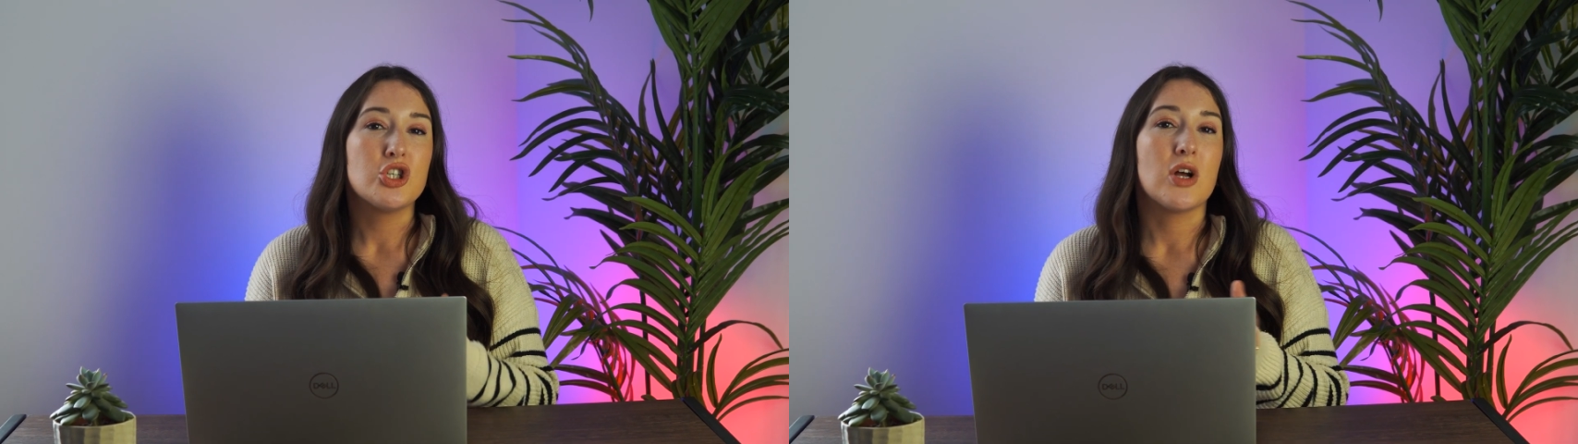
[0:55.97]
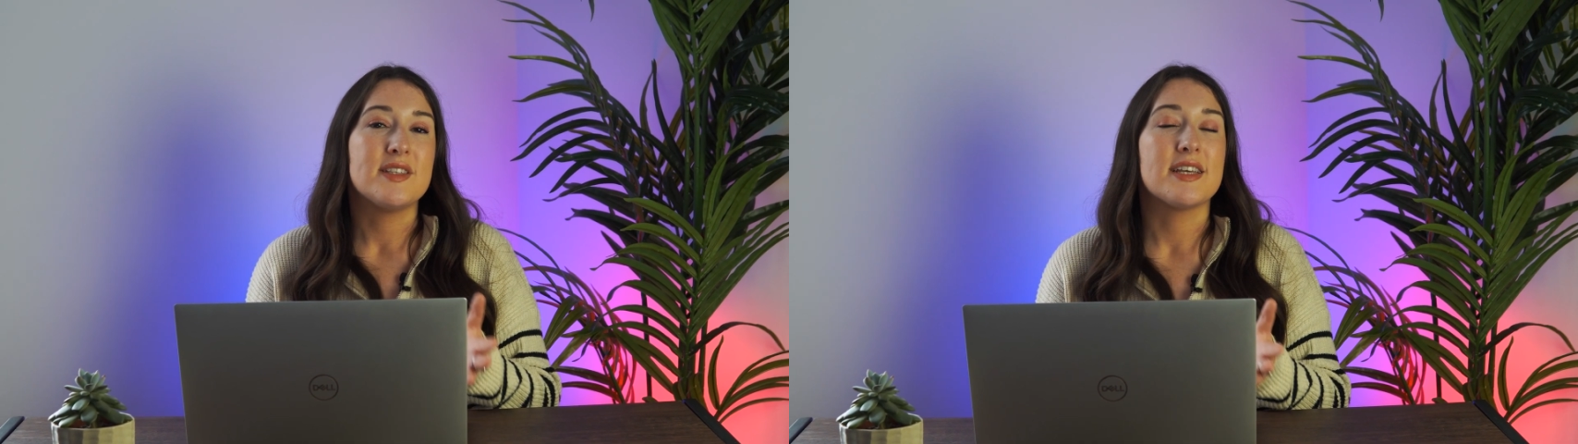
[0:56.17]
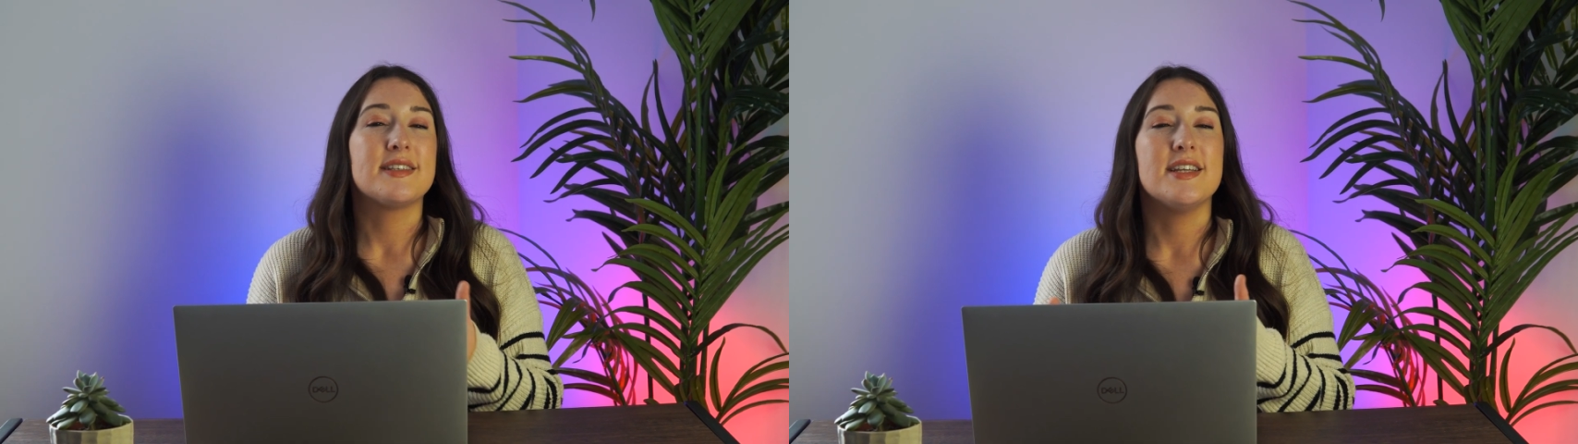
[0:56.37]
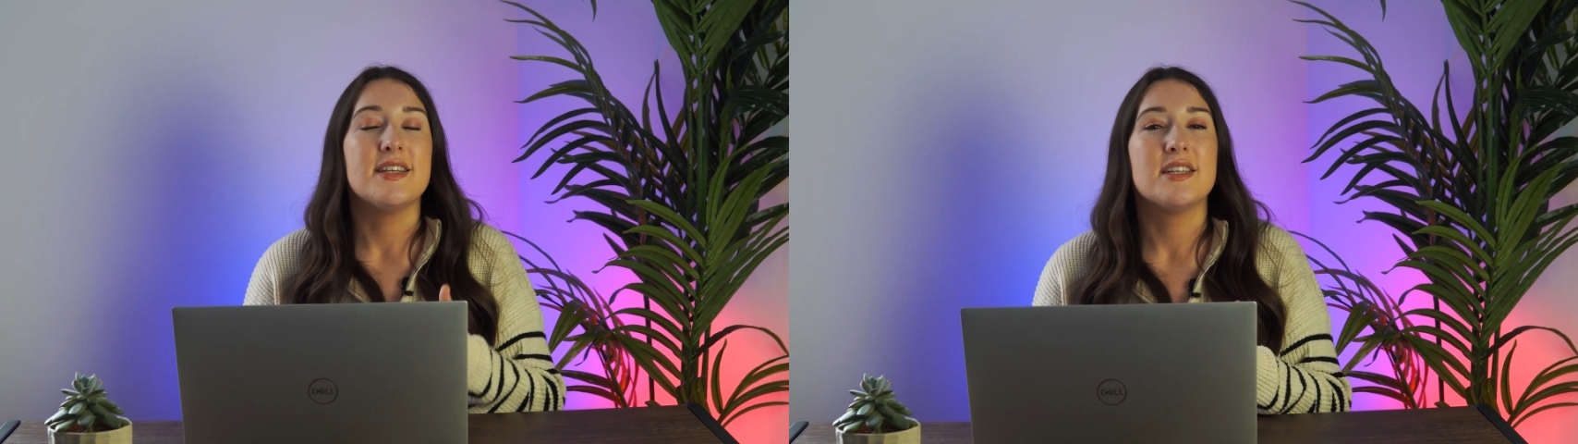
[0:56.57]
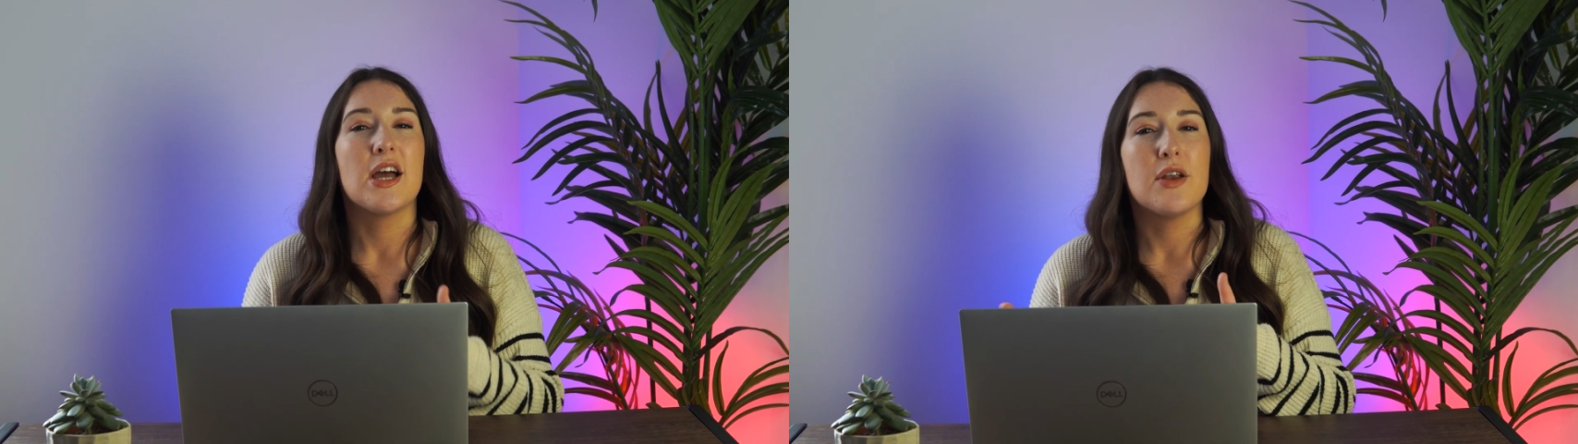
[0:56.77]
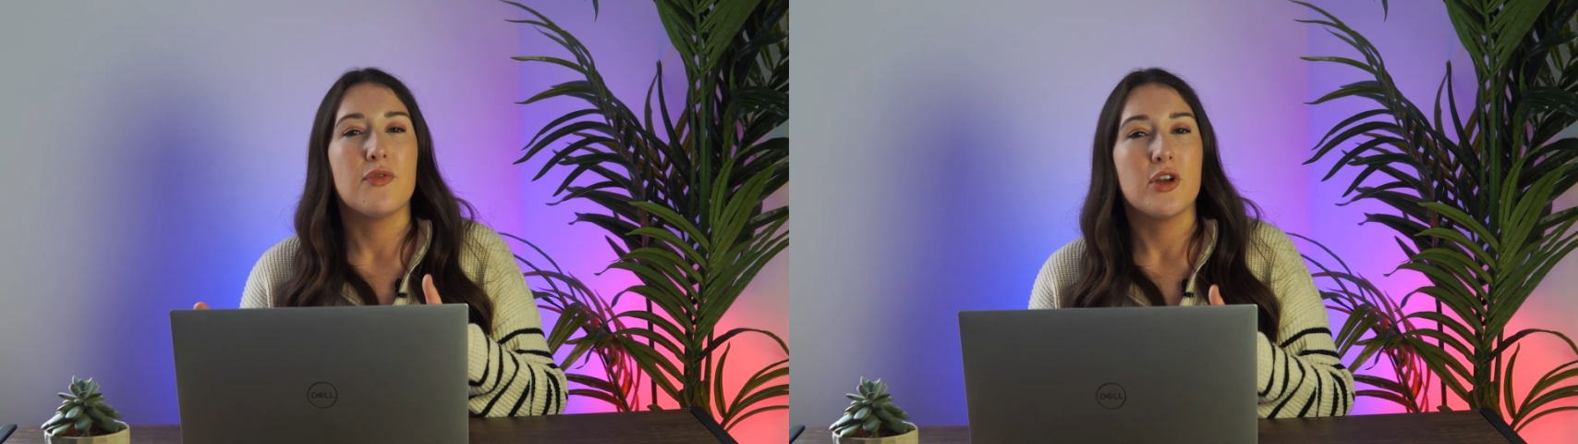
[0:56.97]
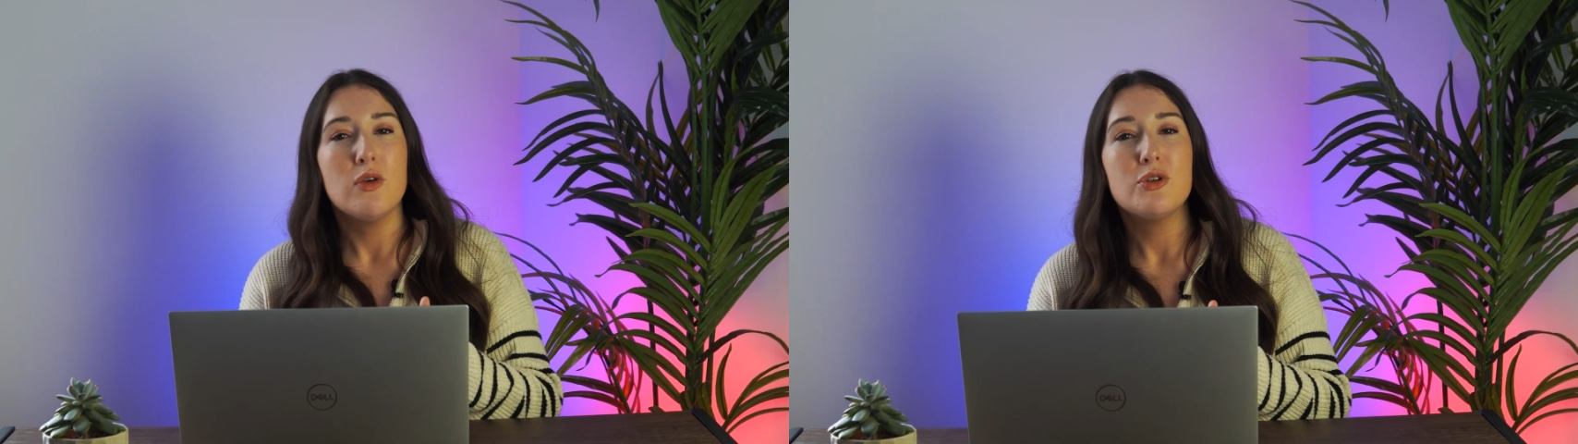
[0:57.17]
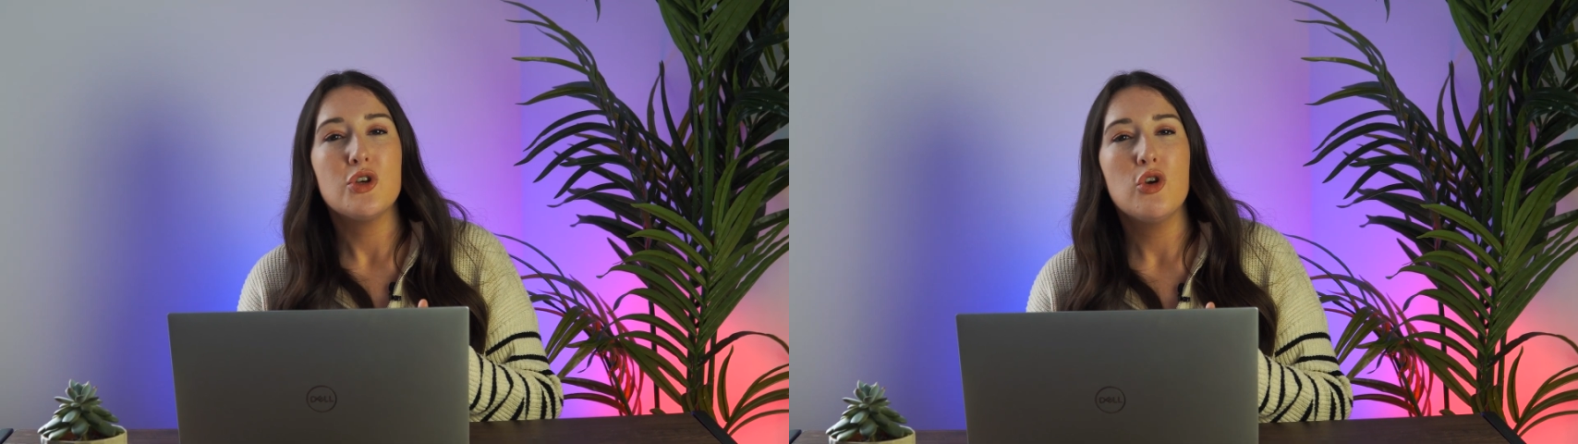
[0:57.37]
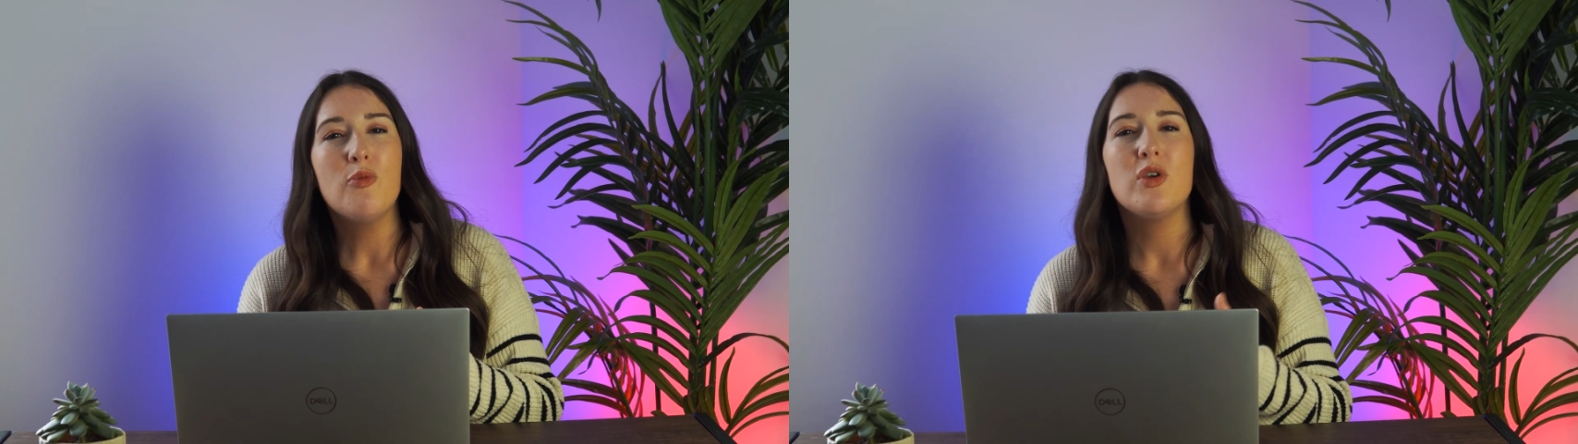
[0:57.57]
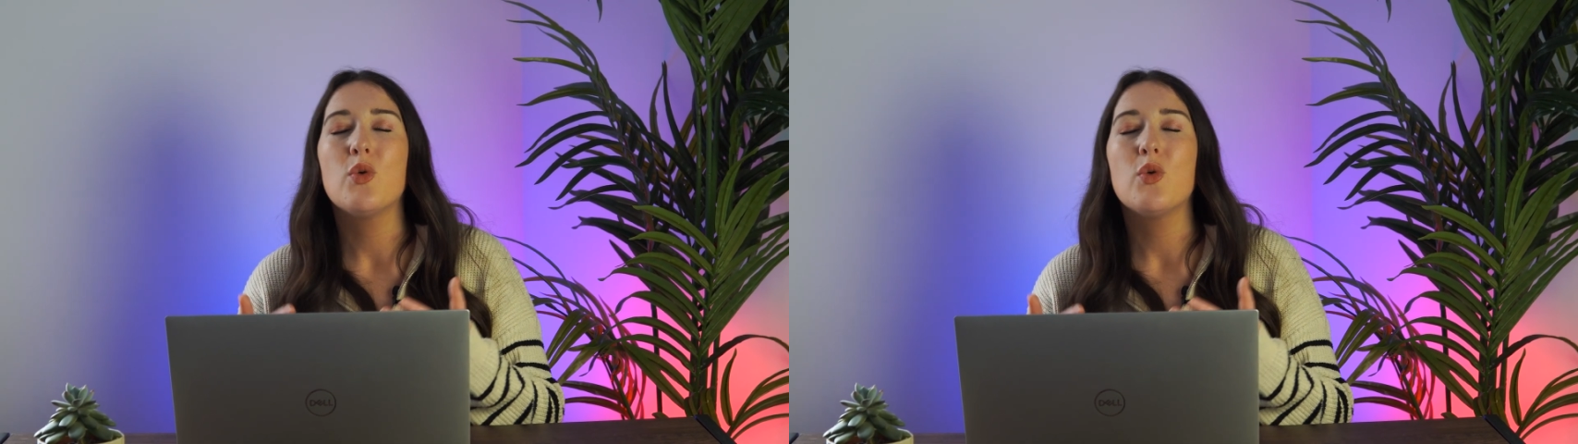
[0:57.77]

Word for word: shot 16 to 9 for YouTube,